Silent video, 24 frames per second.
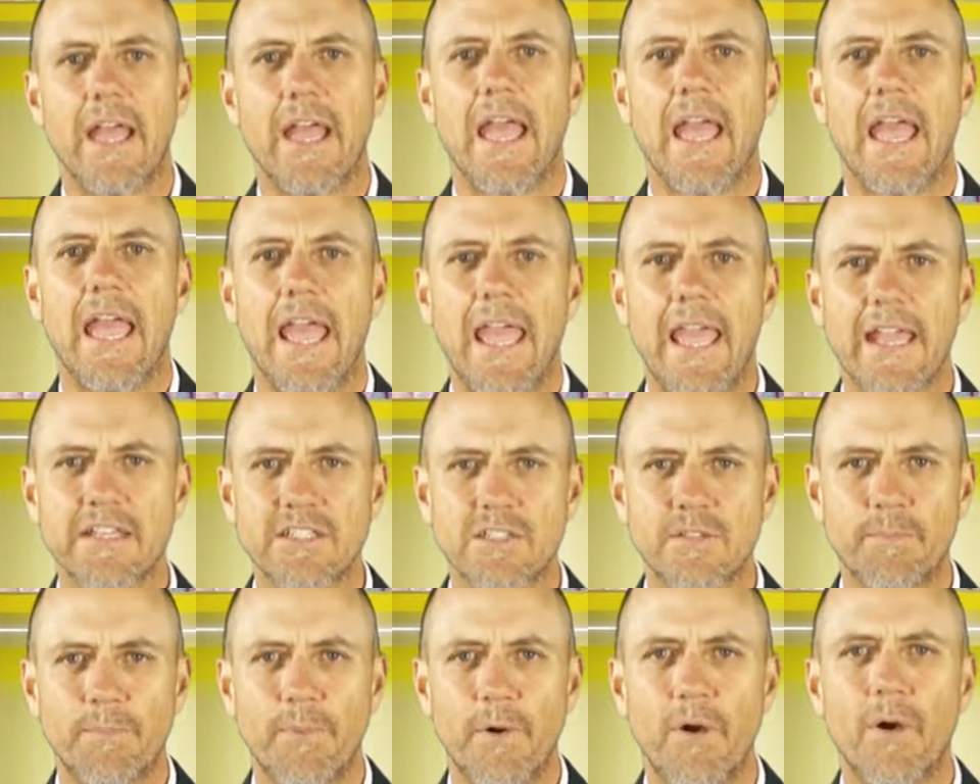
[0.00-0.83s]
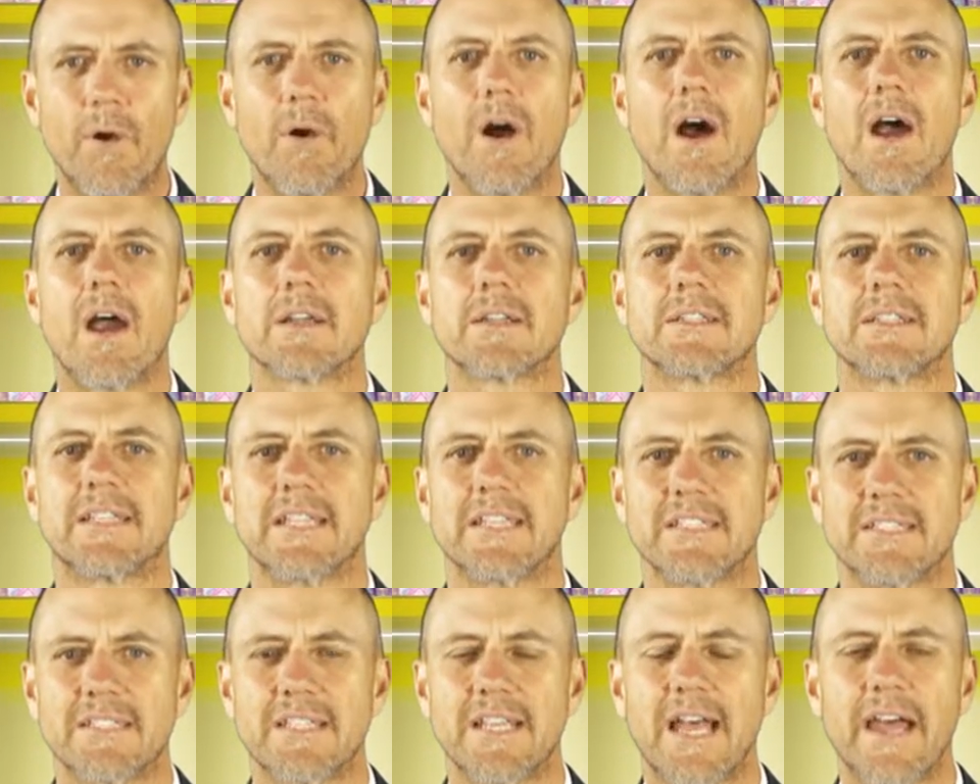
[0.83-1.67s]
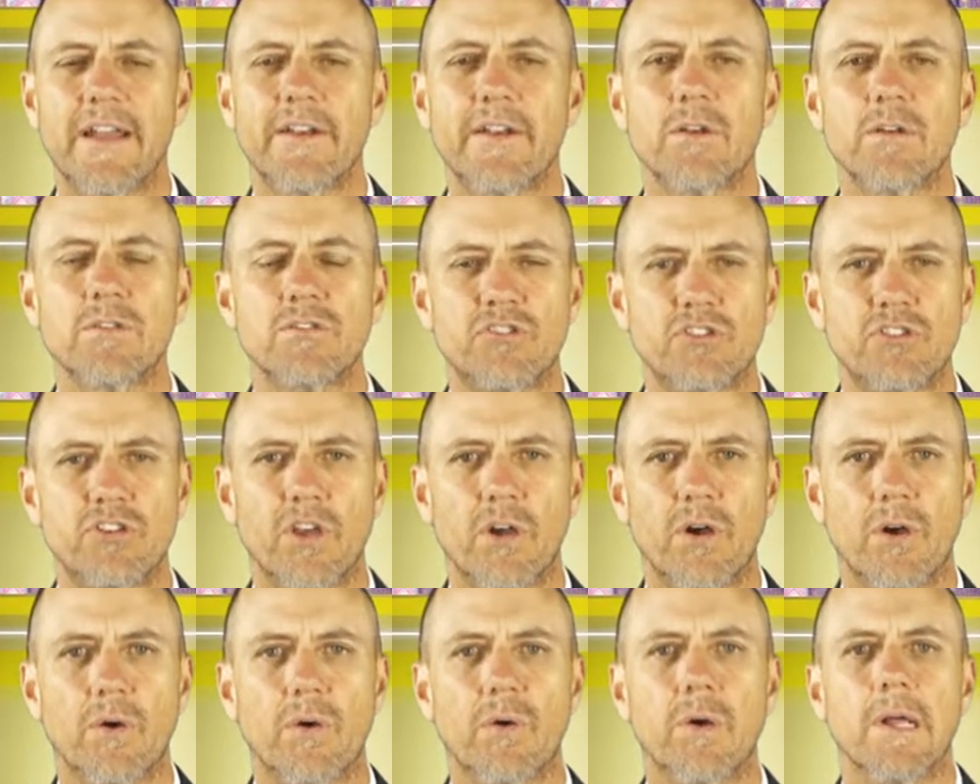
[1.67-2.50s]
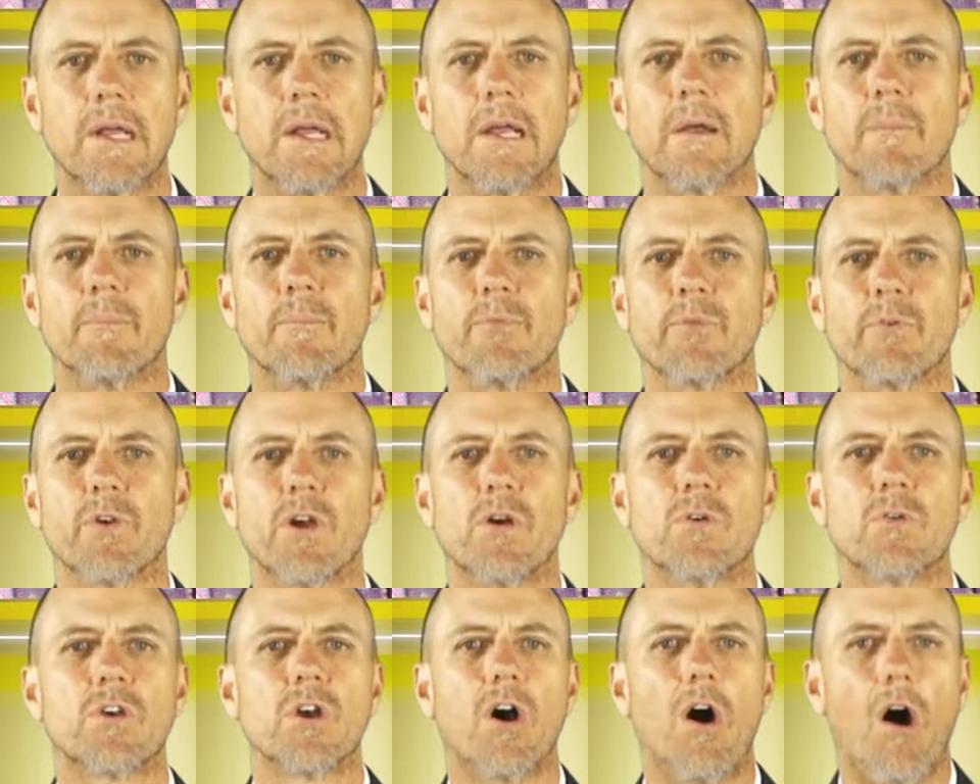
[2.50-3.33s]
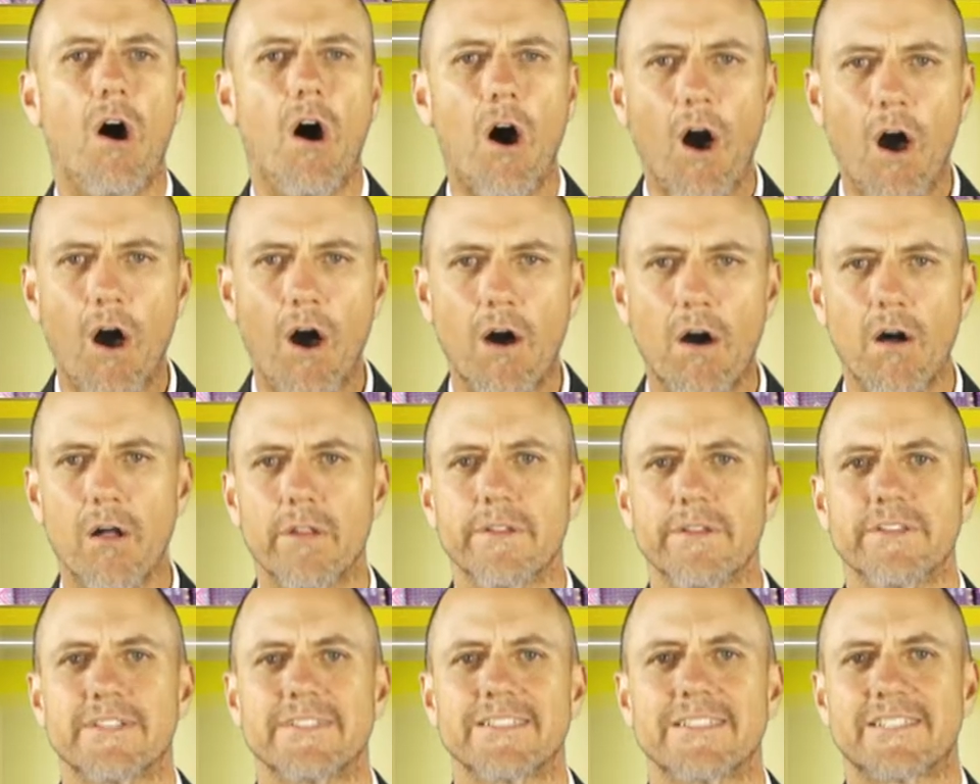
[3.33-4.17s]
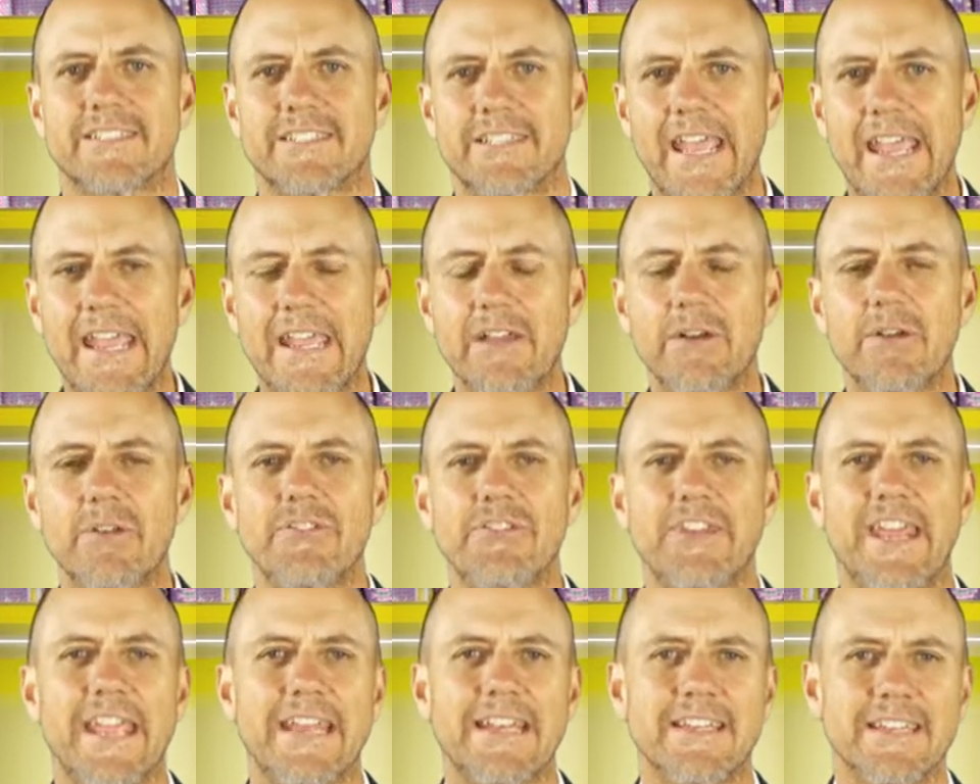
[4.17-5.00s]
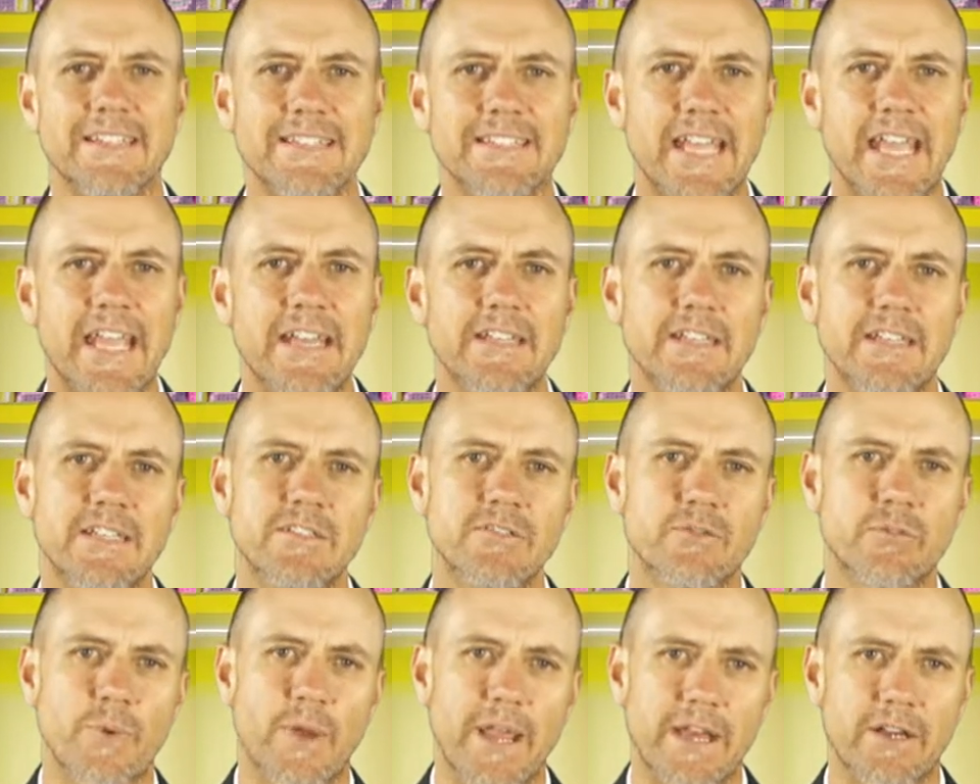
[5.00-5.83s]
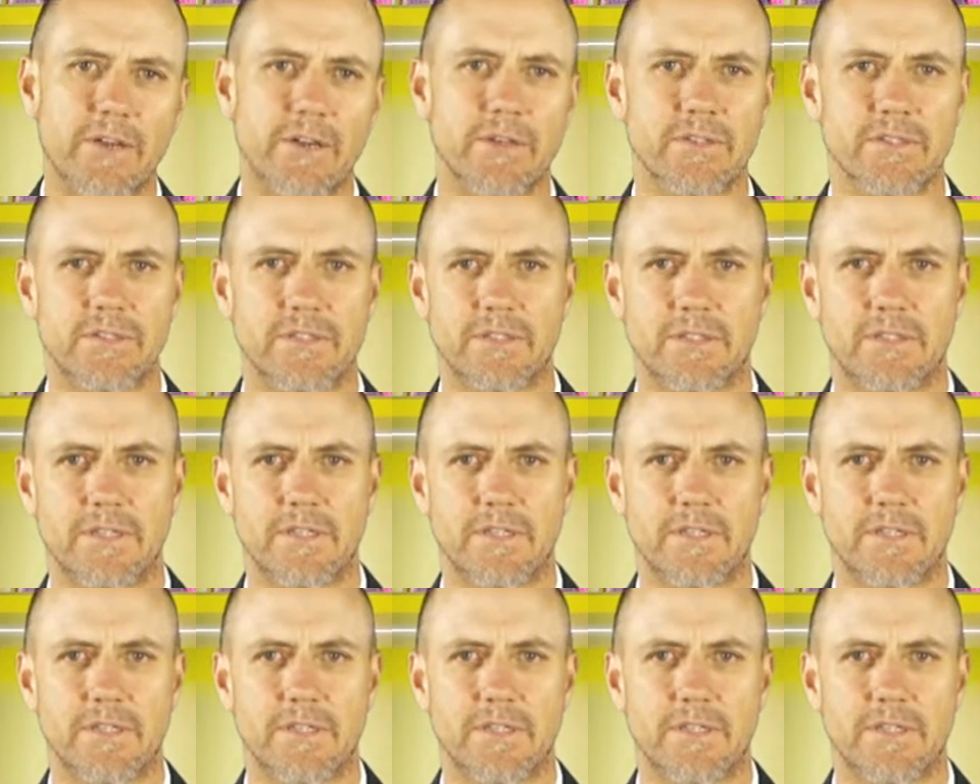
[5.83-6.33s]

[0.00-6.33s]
Expoartesano show broke all sales and attendance records,